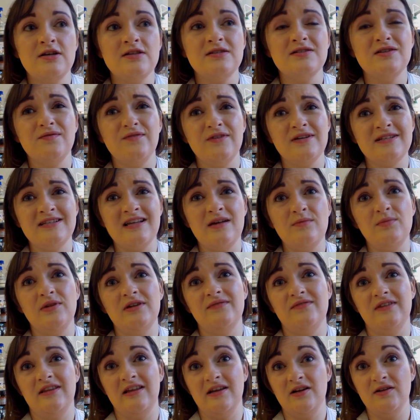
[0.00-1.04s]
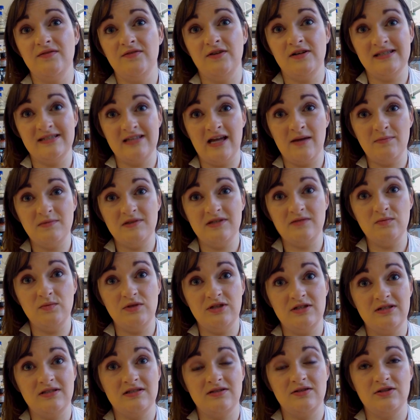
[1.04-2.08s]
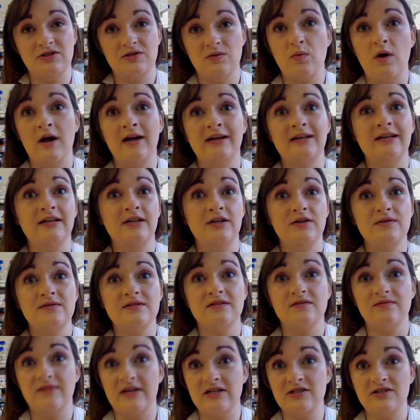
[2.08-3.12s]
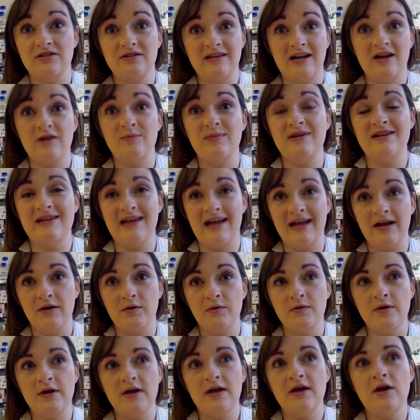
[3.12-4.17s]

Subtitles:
So for example, if you think of Herceptin, which is such a widely used conventional therapy now,